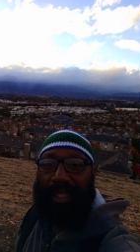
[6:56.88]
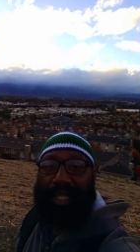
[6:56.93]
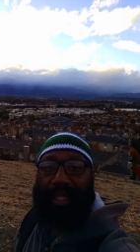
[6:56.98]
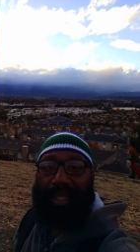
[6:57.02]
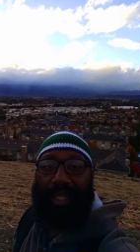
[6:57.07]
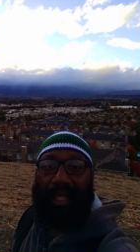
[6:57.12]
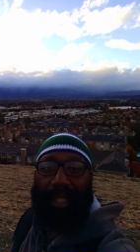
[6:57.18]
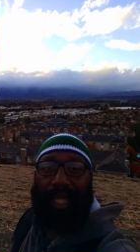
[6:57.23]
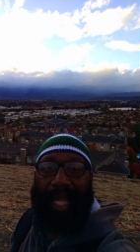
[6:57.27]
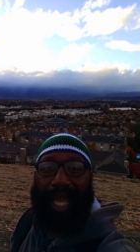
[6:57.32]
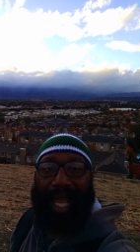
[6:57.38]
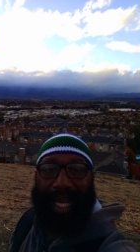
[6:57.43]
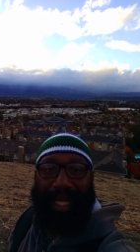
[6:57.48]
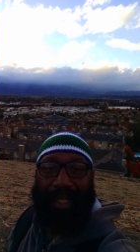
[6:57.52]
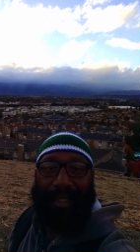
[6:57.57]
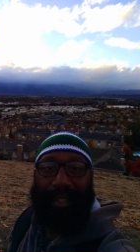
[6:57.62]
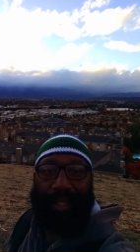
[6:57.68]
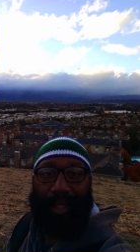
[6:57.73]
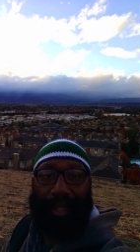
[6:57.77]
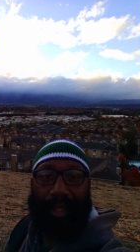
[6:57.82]
his
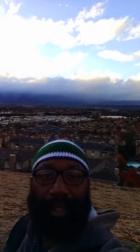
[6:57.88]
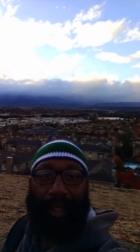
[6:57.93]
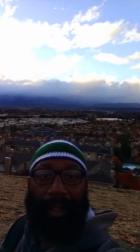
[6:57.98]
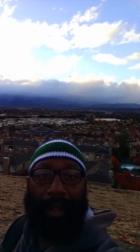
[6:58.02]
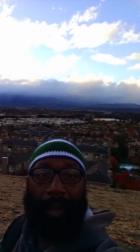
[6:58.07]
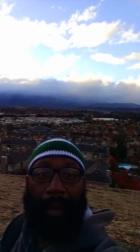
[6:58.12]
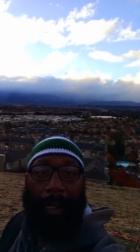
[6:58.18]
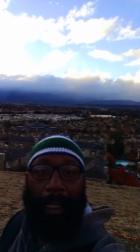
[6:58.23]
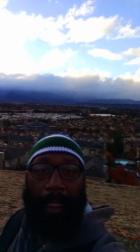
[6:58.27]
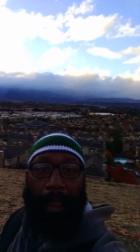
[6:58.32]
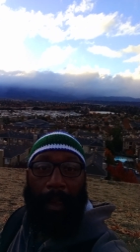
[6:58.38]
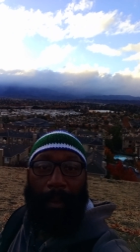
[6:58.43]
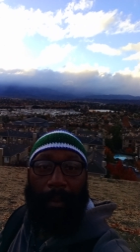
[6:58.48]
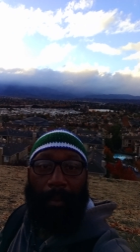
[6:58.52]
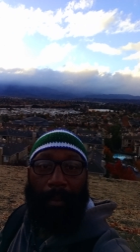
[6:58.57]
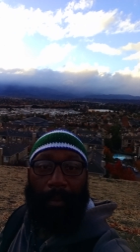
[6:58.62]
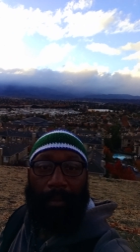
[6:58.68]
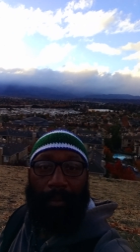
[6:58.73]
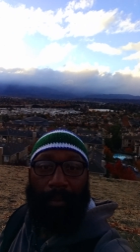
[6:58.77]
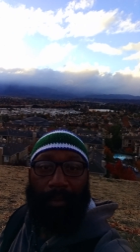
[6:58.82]
elect
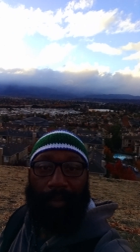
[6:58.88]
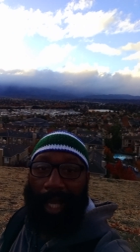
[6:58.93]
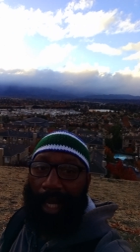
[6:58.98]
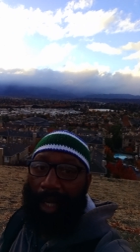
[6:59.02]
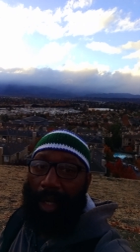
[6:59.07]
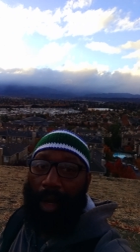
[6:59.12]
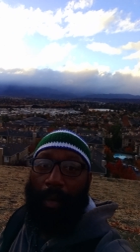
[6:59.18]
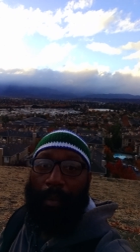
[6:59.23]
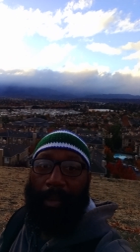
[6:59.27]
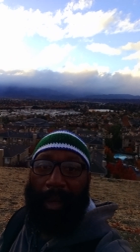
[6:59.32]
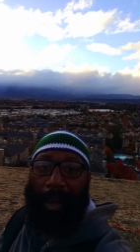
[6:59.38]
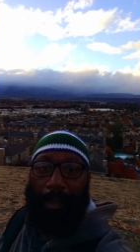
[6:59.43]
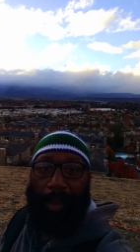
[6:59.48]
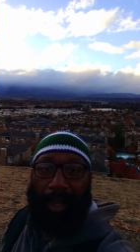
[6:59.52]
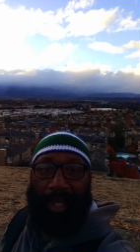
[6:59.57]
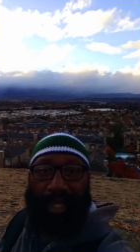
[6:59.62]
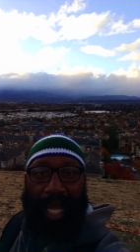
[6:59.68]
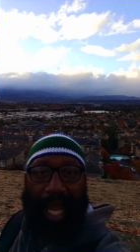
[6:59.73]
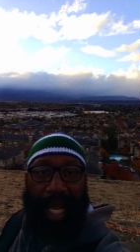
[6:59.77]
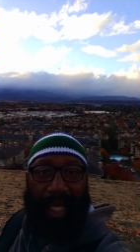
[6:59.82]
they're going to be
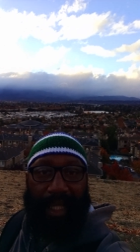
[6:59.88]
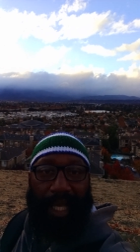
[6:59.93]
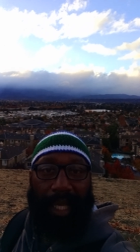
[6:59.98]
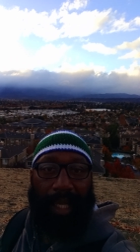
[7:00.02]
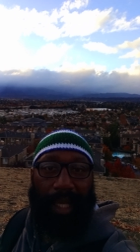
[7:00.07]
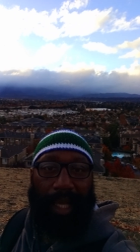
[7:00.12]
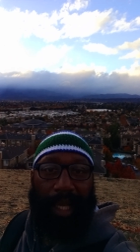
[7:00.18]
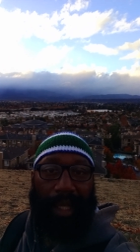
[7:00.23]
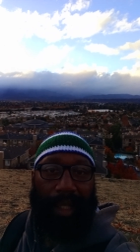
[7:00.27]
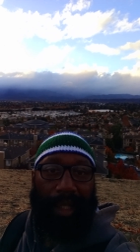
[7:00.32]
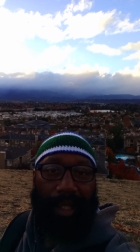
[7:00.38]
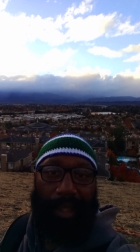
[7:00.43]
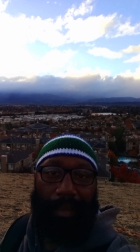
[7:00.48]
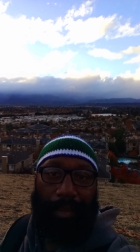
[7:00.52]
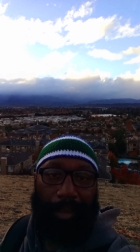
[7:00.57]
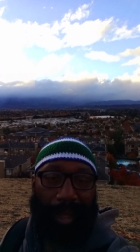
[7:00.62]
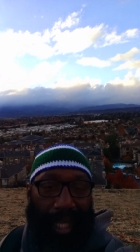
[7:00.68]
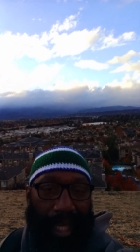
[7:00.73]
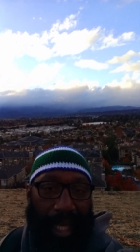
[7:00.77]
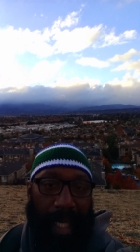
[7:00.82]
protected and
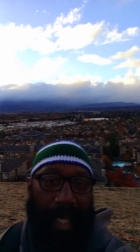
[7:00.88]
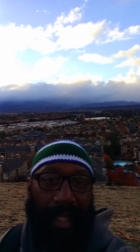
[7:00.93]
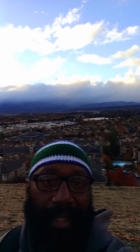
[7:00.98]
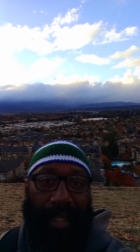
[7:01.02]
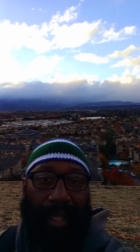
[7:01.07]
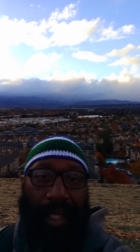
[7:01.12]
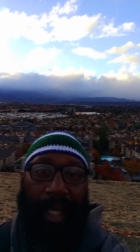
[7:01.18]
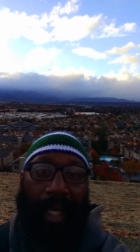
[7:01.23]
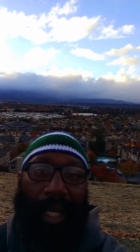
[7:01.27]
because